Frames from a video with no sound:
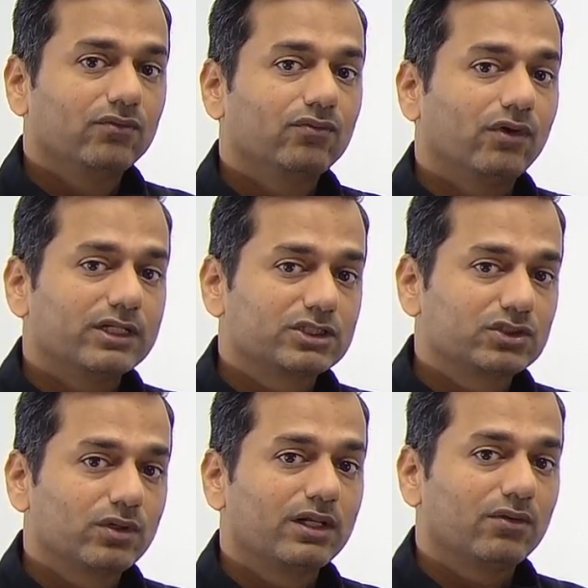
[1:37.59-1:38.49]

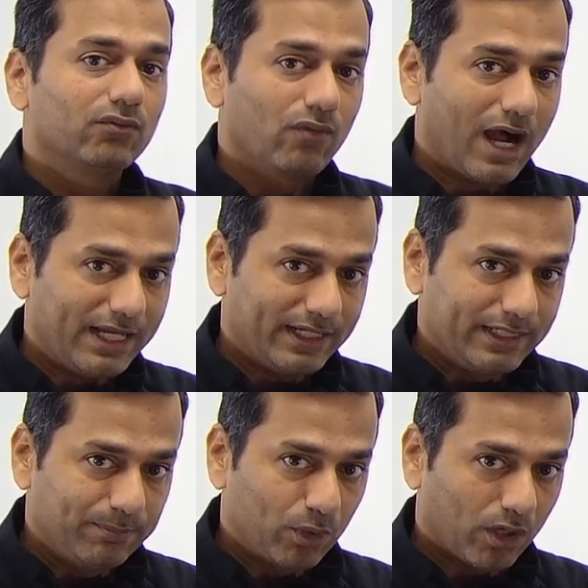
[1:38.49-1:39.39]
virtual
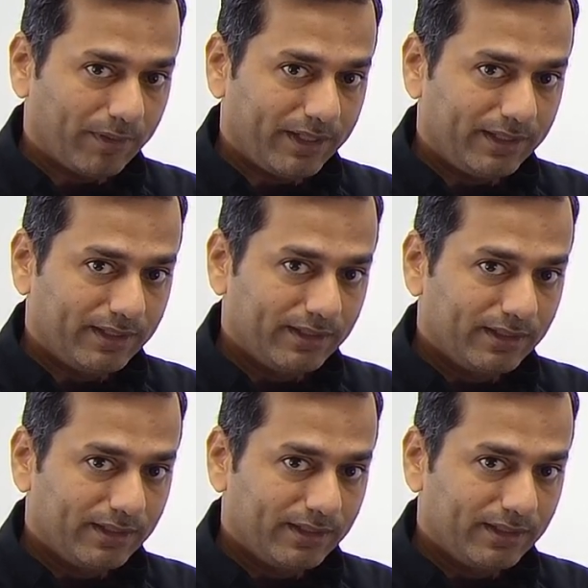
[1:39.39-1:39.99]
wire deployment